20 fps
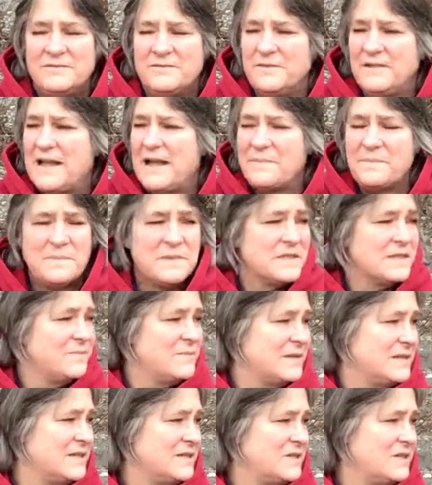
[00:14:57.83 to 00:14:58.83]

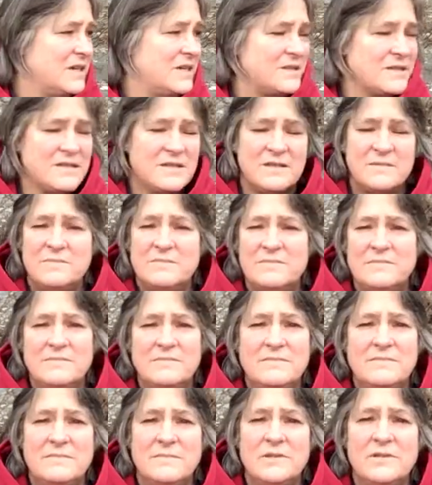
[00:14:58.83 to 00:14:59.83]
flopsome and
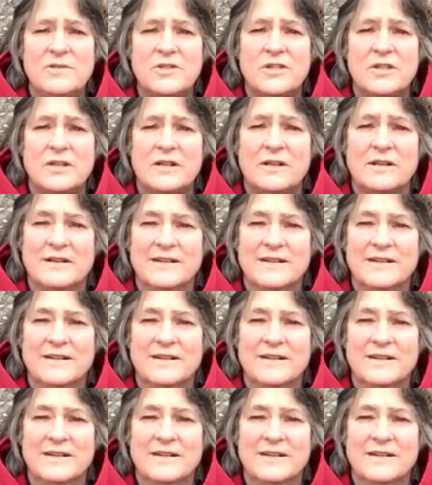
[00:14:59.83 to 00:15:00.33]
jetsome bullshit.